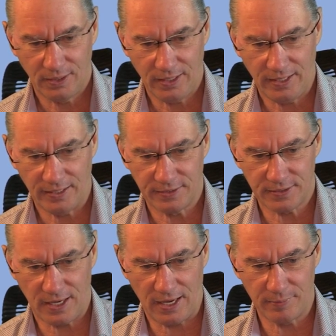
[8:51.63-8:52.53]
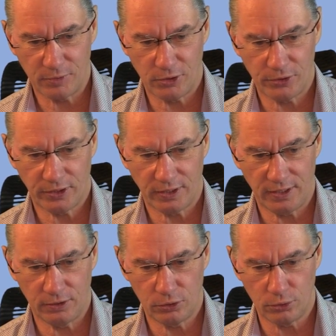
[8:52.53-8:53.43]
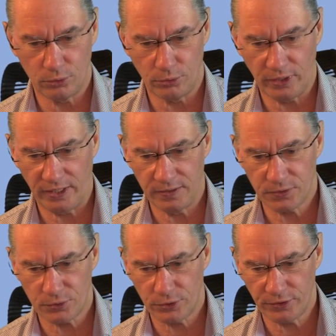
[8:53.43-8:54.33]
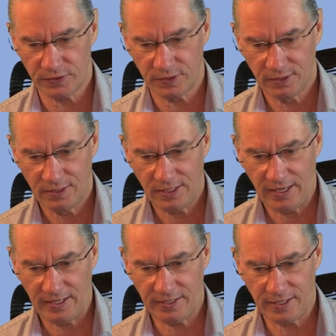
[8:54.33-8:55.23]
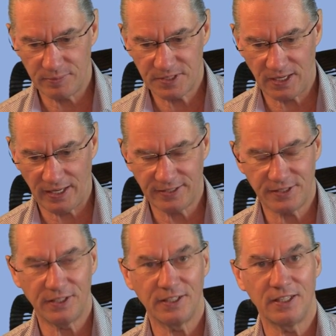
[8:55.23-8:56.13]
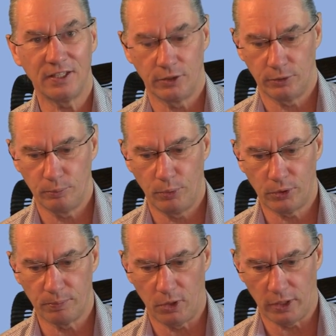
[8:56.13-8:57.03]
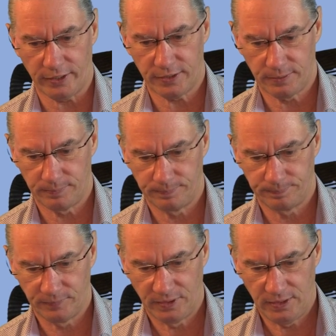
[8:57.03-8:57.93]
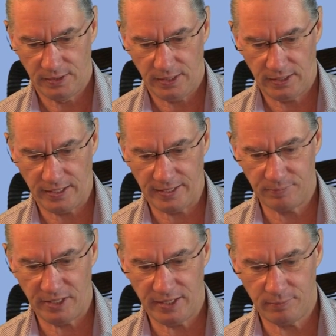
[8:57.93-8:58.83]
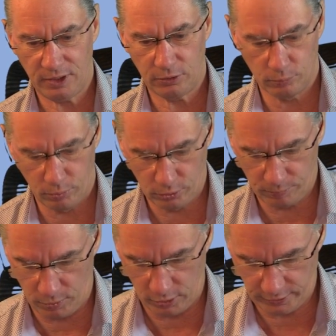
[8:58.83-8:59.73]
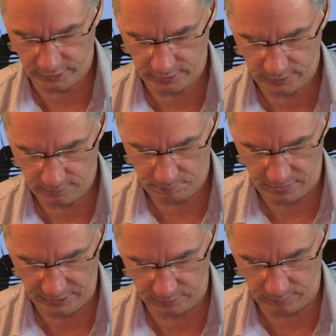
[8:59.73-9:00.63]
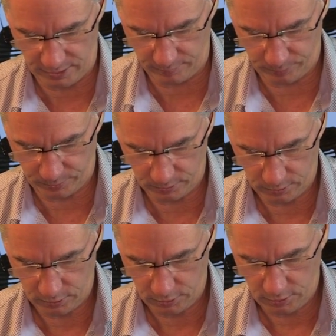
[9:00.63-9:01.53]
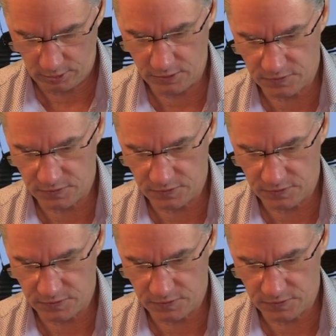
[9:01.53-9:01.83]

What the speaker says: and I'm going into insert. And I'm selecting here bookmark, and I'm naming the bookmark mind map. It's